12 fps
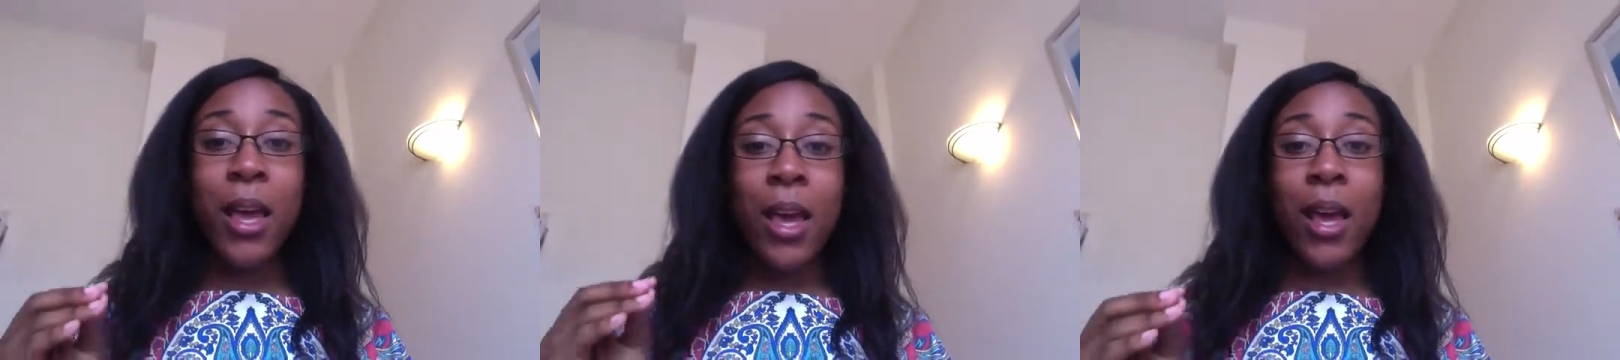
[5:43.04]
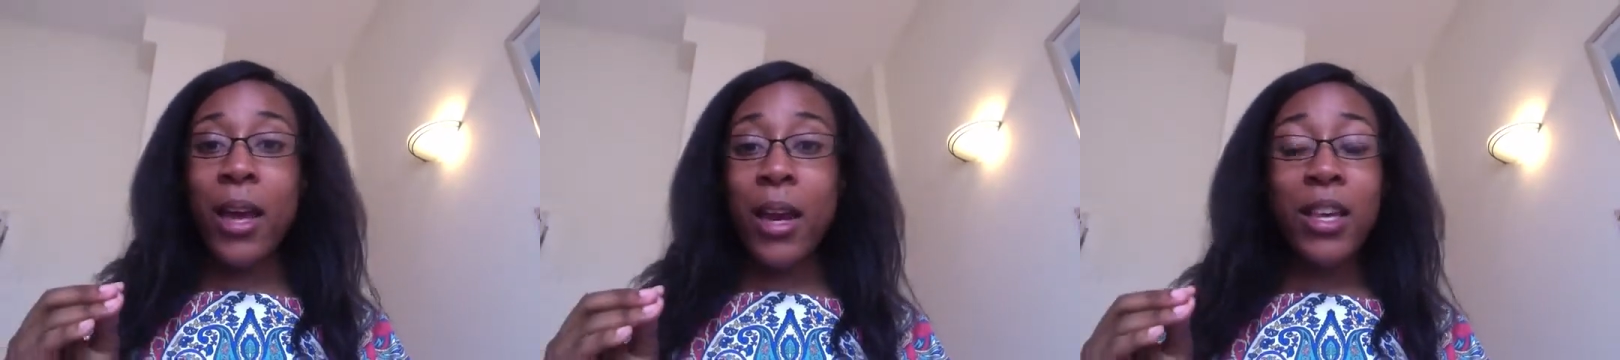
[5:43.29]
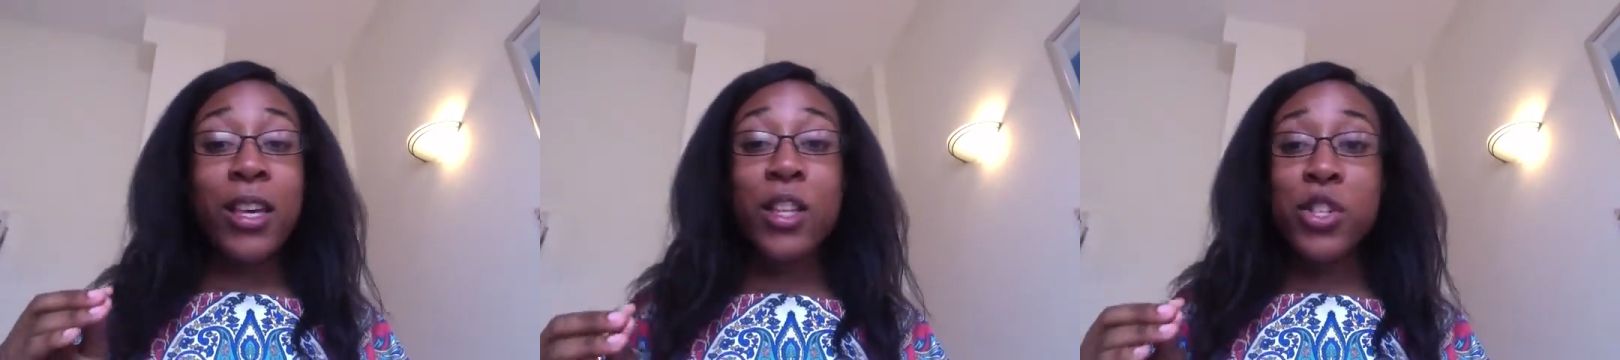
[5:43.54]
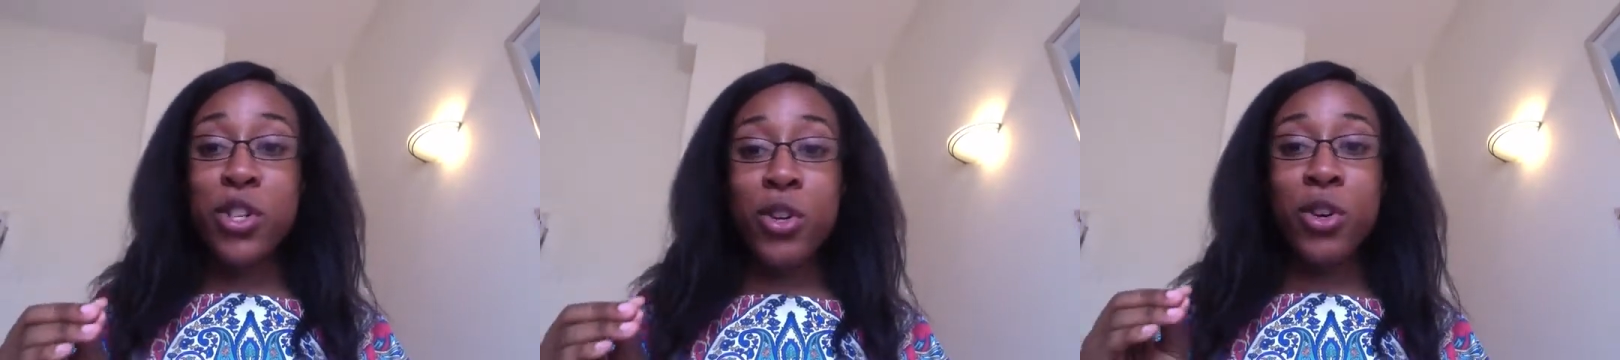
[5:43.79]
and I
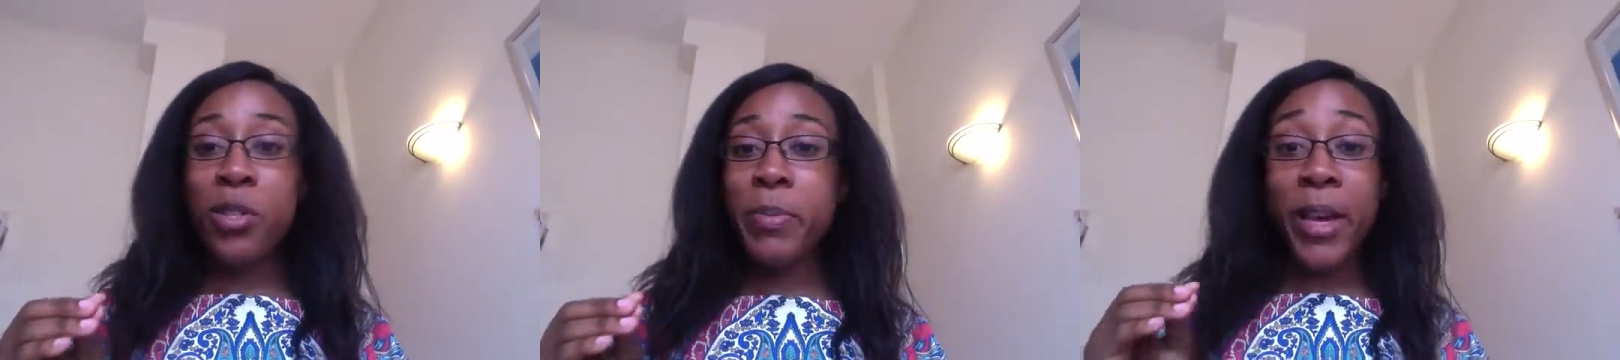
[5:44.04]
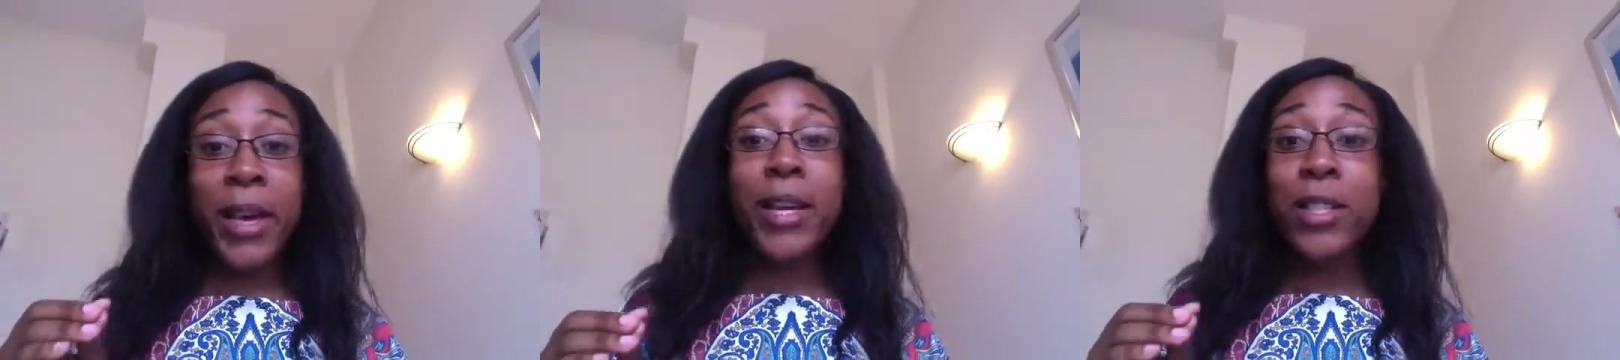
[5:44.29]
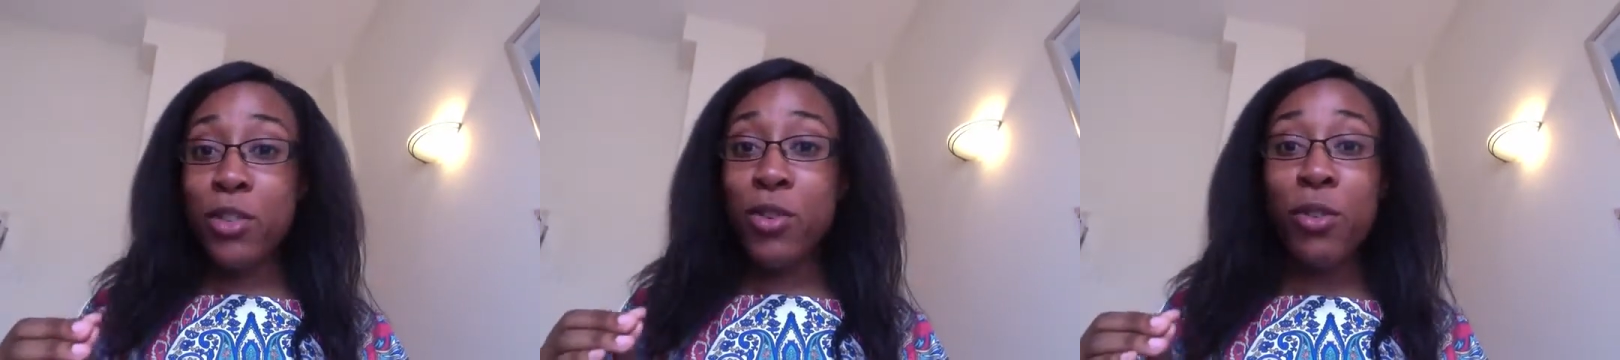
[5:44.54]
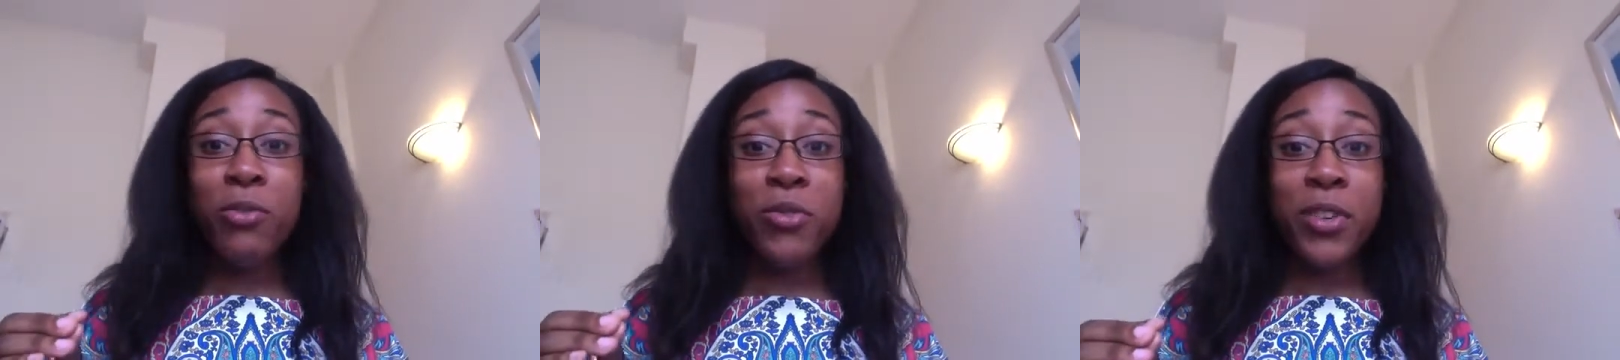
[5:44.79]
kid you not, my hair did
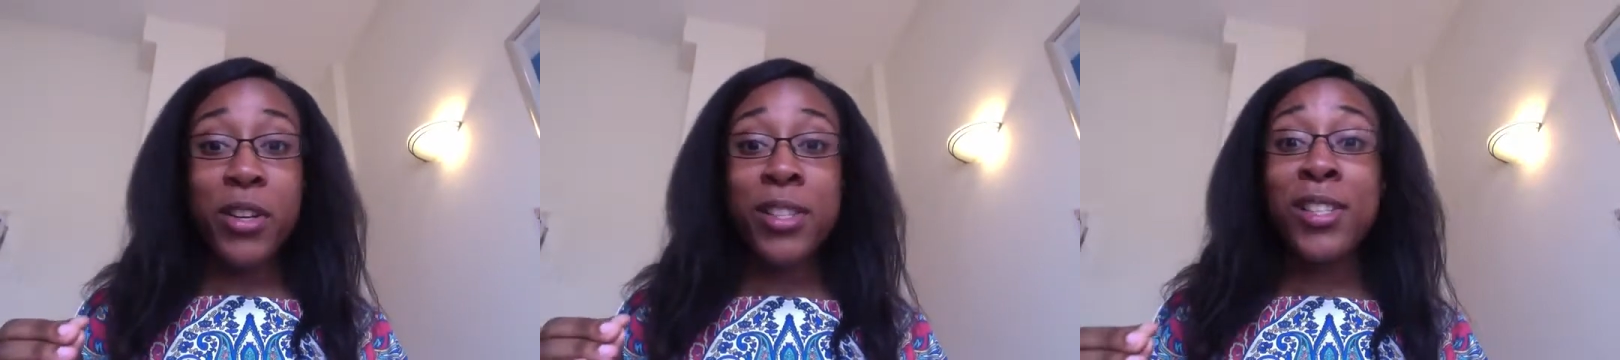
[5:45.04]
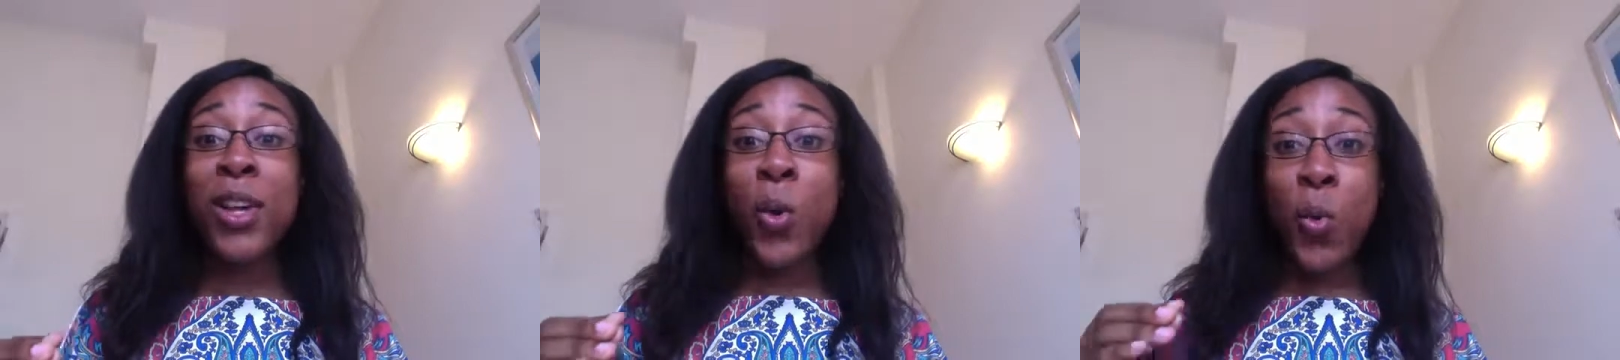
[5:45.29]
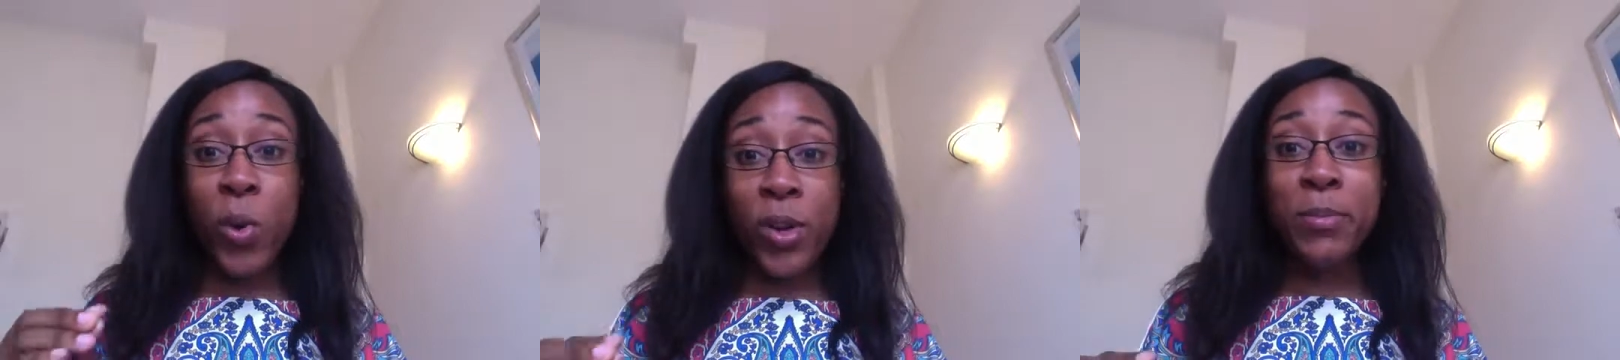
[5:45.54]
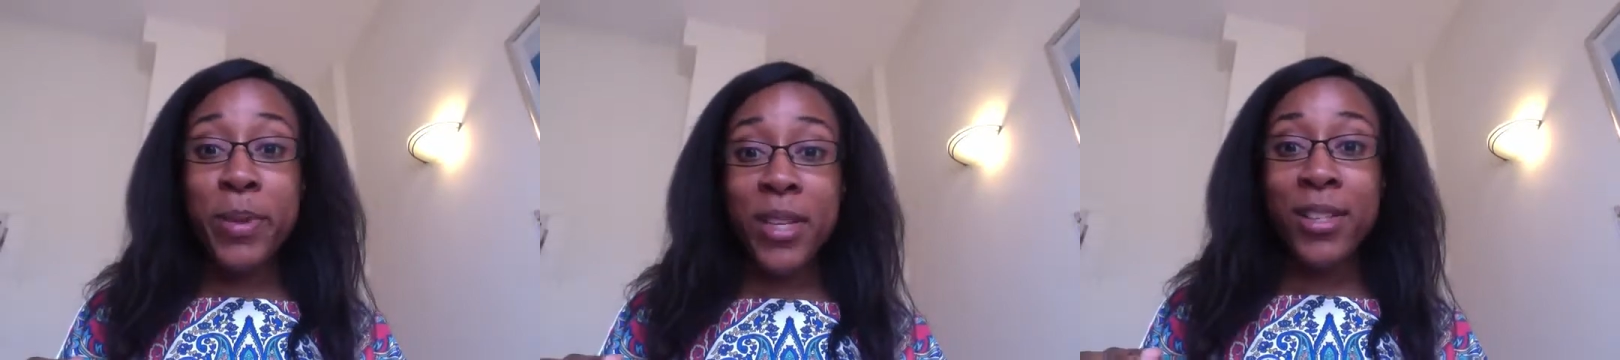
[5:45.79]
not frizz
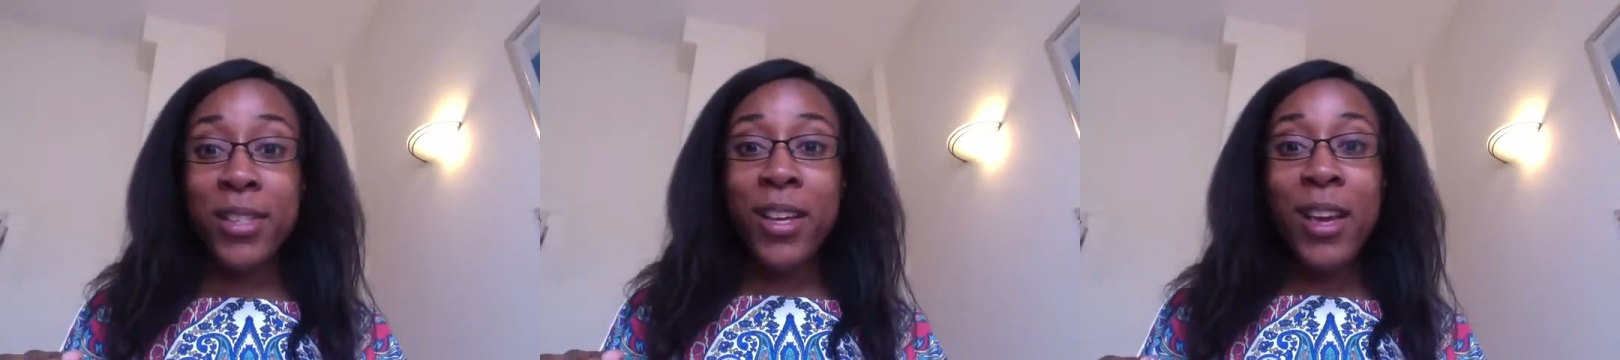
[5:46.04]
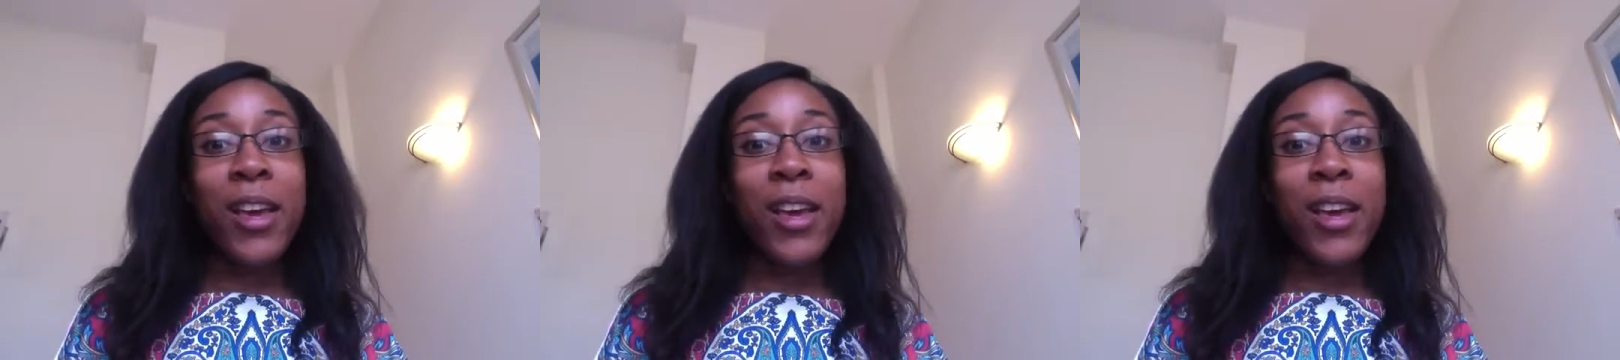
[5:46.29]
one bit